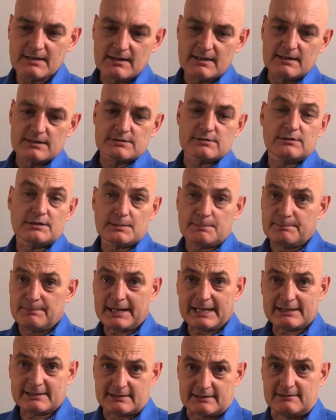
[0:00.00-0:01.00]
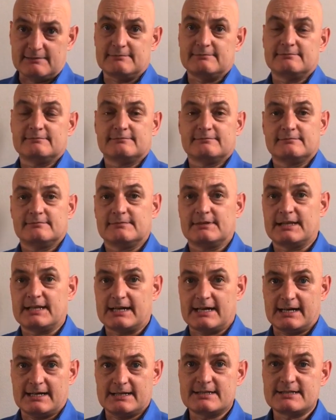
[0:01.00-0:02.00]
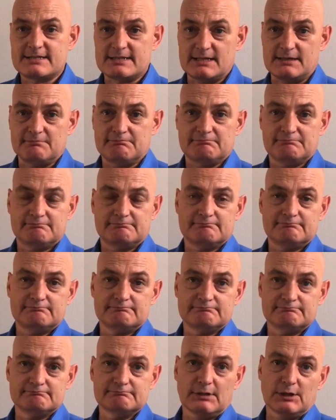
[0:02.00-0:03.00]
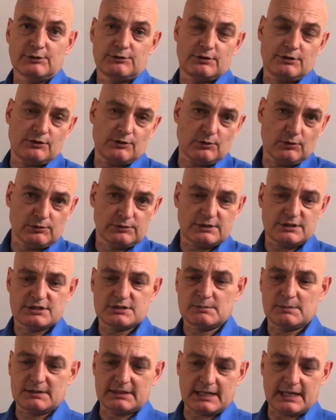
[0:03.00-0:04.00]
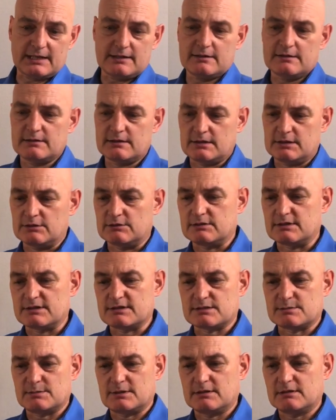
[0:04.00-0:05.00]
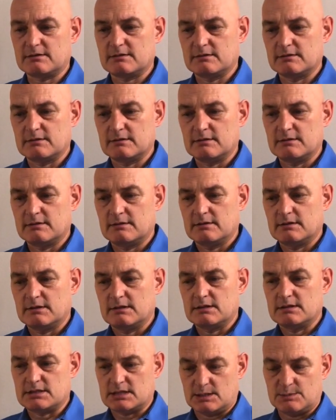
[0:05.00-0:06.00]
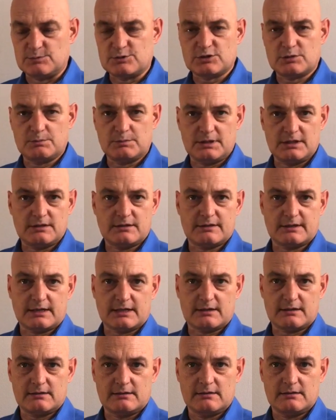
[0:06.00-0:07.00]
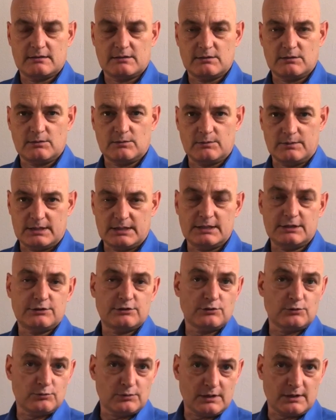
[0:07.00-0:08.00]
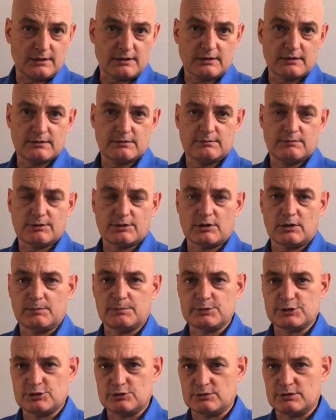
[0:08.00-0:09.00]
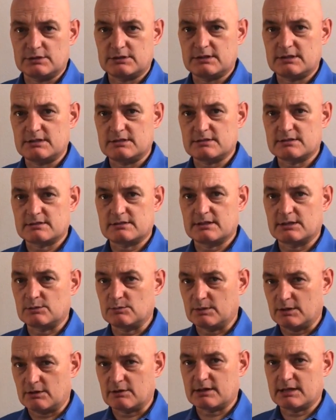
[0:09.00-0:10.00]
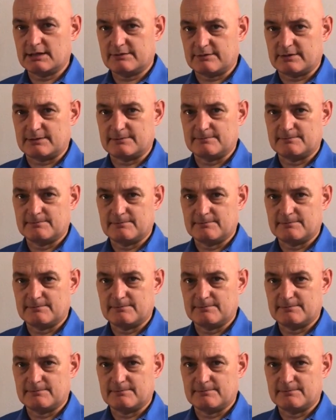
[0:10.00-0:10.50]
So the pattern that I see, both in the Old Testament and in the New Testament, seems to be that we need to work with the opportunities that we are given.